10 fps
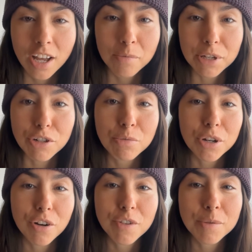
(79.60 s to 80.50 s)
my dream
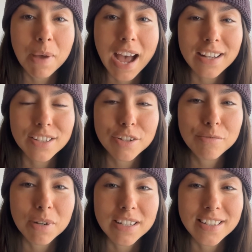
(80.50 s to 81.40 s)
work over the past 2
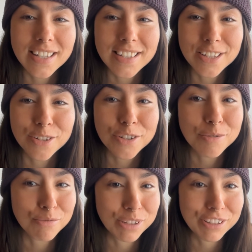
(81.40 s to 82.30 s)
months has entered
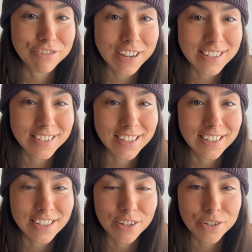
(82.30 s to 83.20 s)
some really
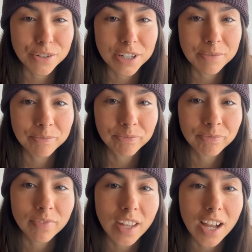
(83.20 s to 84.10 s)
fascinating territory.
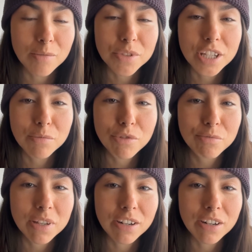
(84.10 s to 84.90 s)
I'm seeing movement